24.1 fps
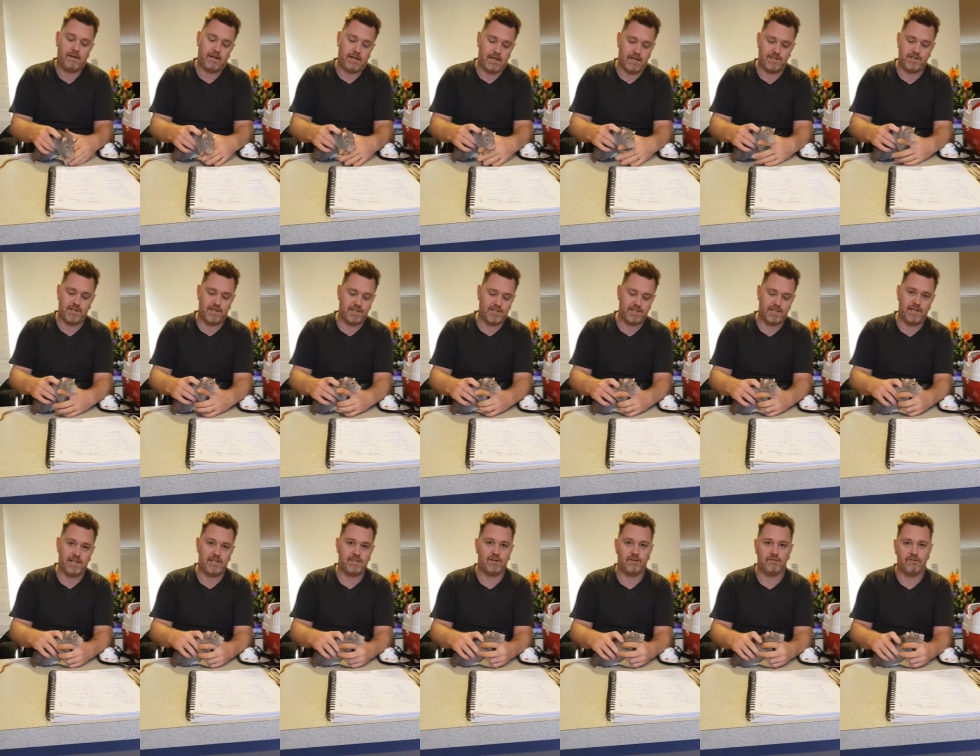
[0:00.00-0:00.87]
As you can see,
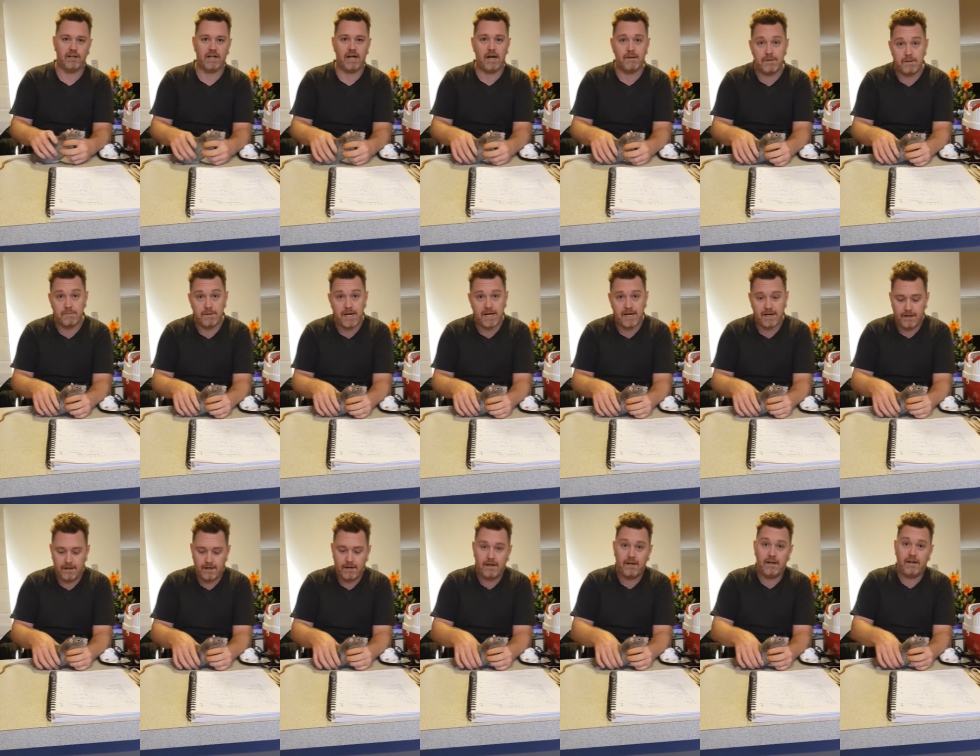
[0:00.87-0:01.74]
he's not real happy about it.
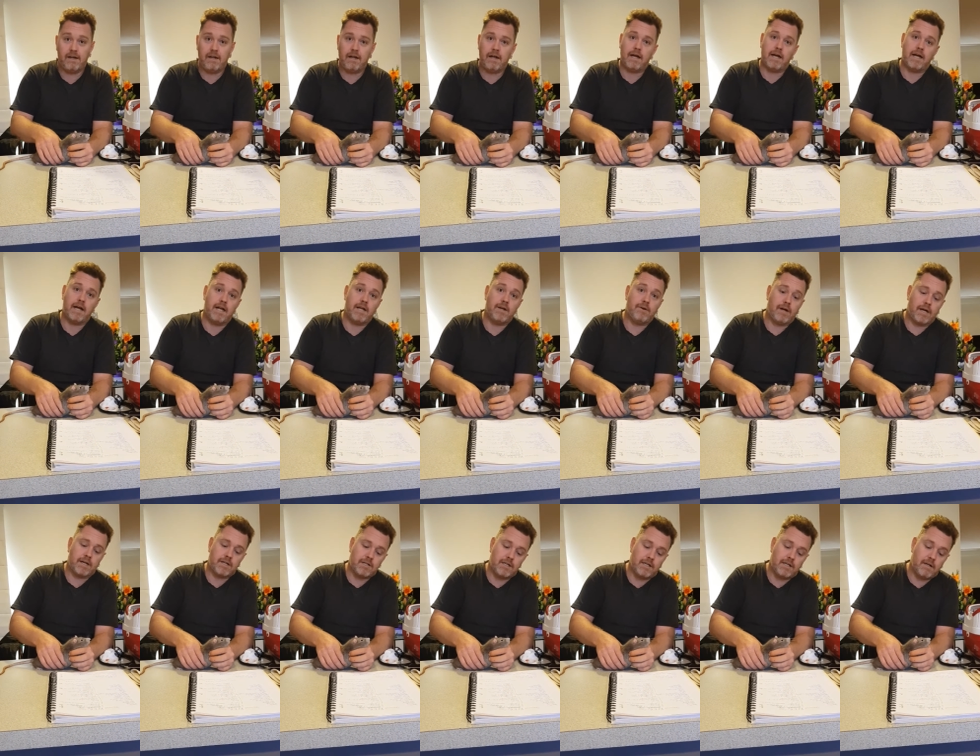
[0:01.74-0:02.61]
And you
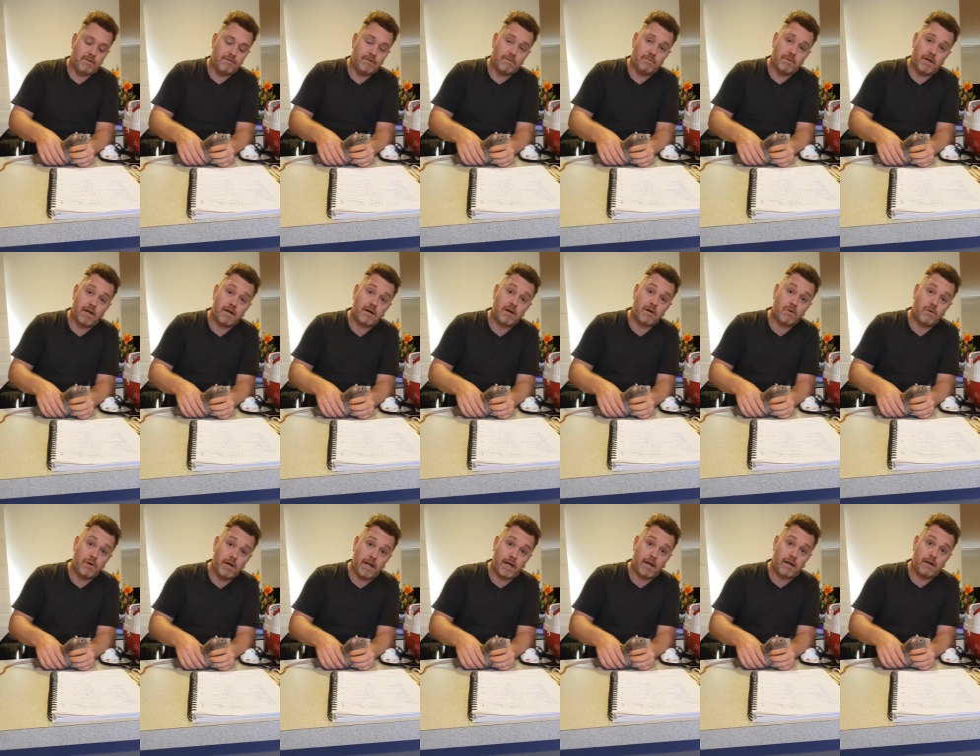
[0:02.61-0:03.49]
actually give them a
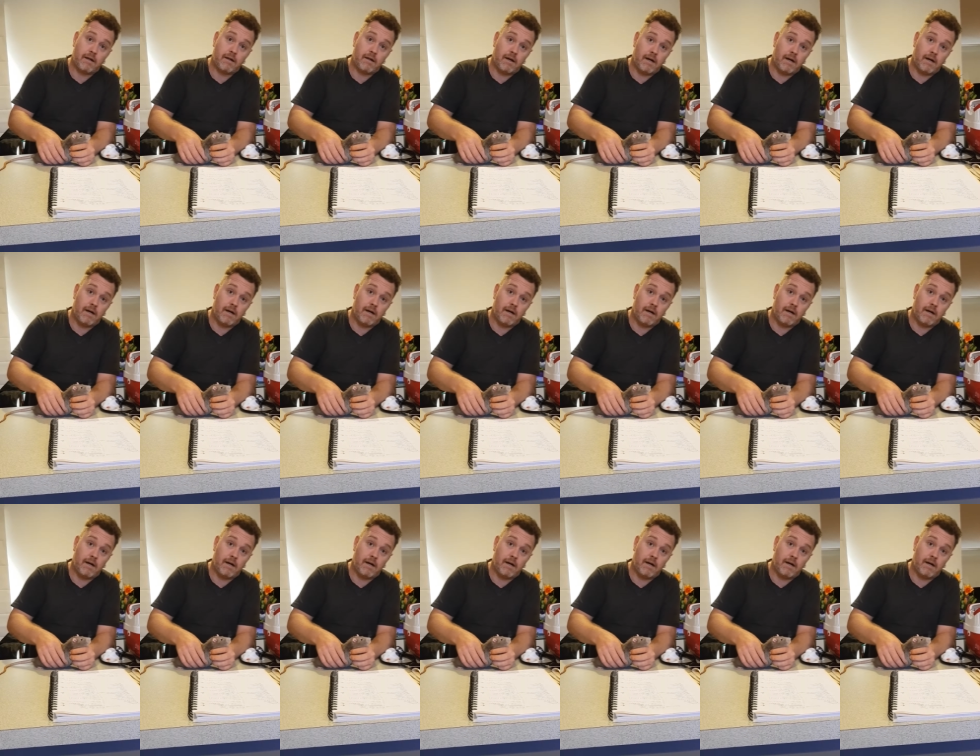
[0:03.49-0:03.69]
quick,